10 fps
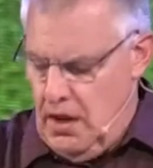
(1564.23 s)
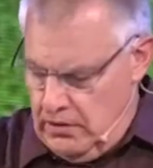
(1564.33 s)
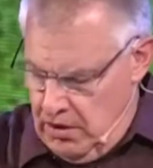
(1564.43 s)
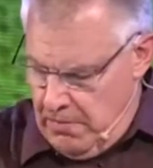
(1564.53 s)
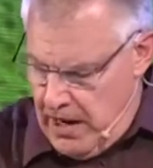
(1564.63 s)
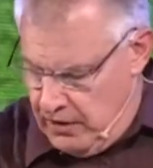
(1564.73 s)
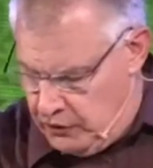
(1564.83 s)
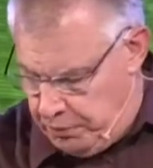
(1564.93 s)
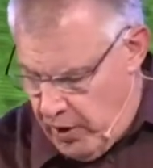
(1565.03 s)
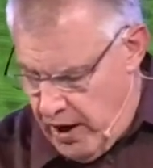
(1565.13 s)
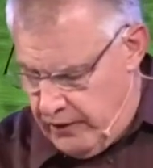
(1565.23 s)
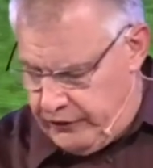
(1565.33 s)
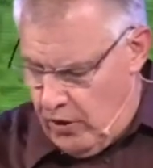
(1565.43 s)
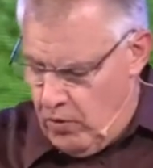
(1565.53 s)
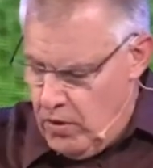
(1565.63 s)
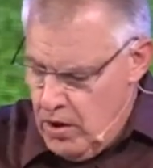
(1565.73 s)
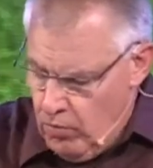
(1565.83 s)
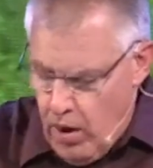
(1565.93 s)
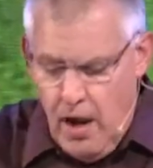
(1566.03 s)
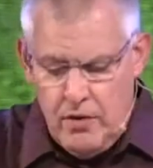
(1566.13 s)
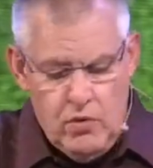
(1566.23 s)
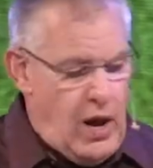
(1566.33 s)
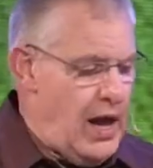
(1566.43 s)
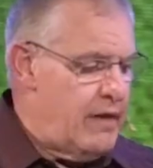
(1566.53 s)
that demands prayer. So why do